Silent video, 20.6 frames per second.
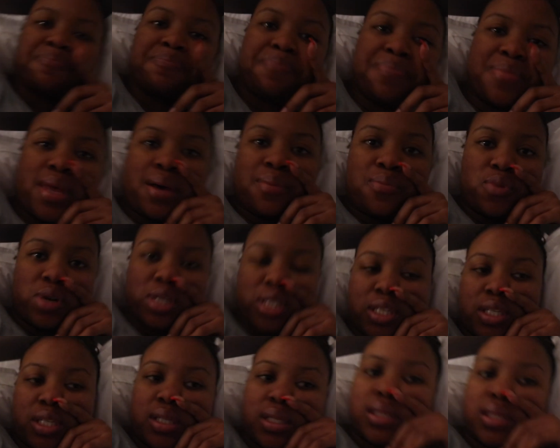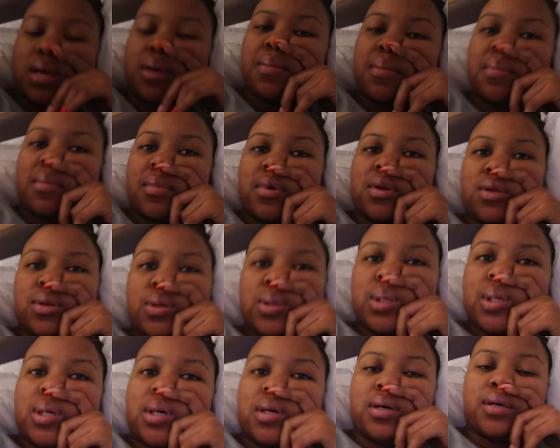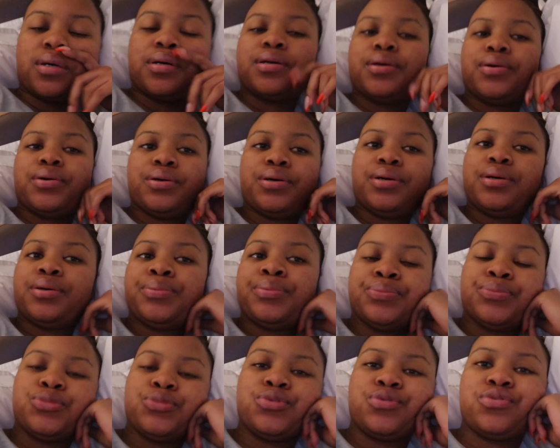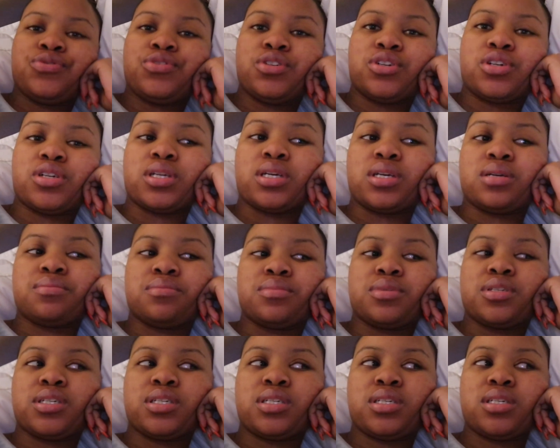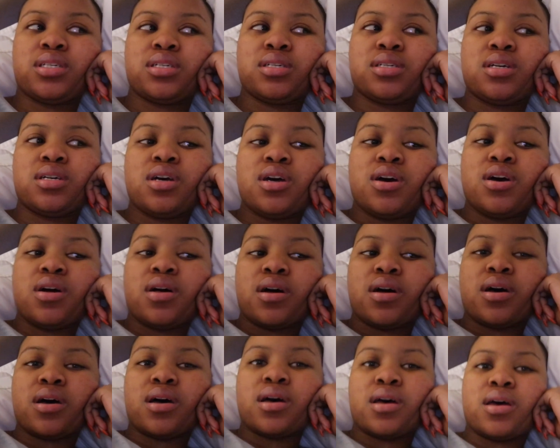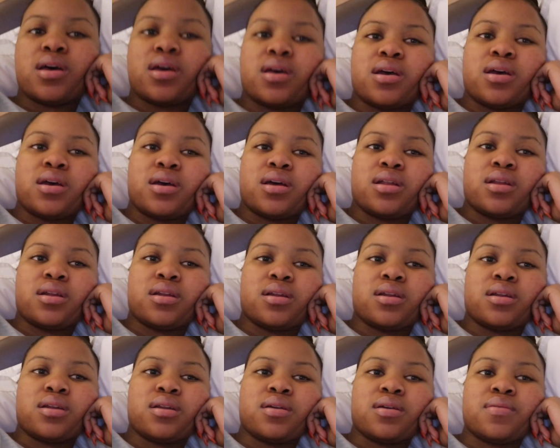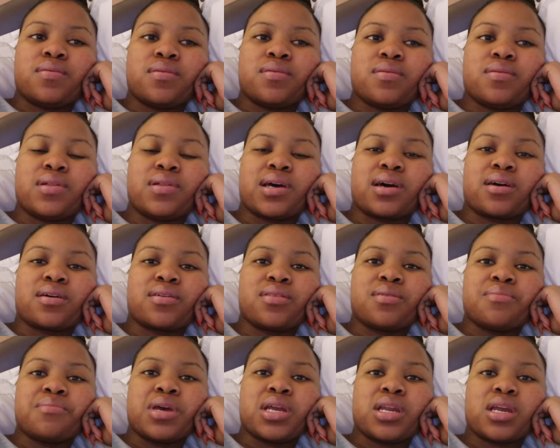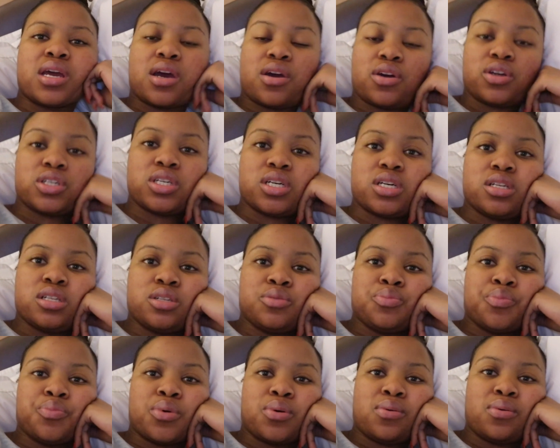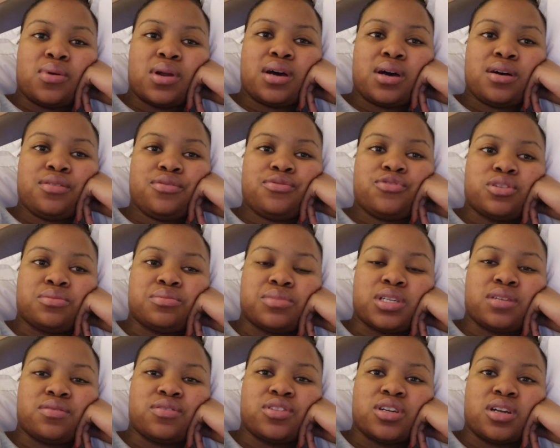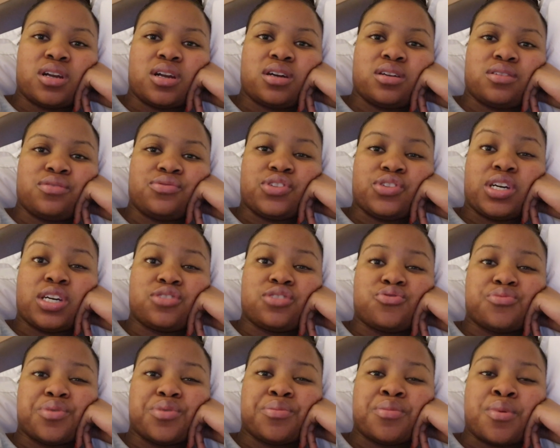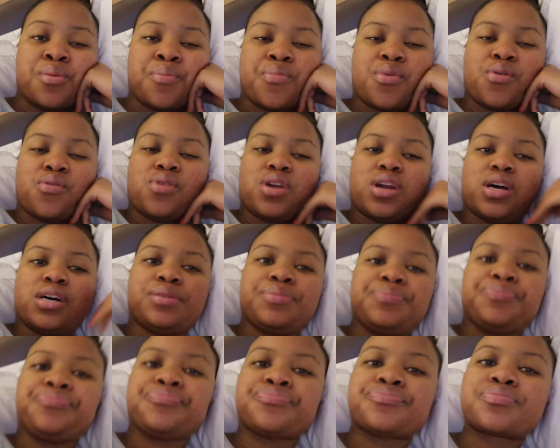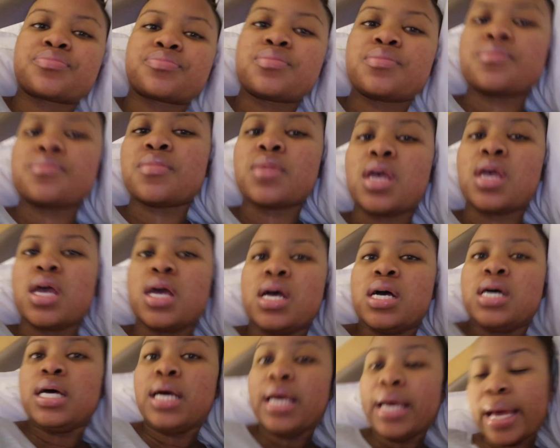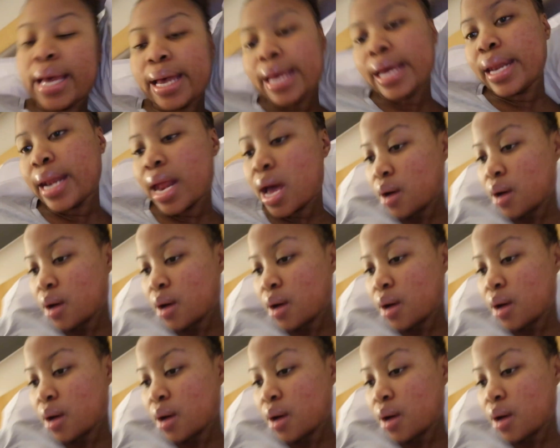I'm watching some movie on Mnet, and like the main character is Bola from Seven Deadly Sins, if you guys remember Bola. And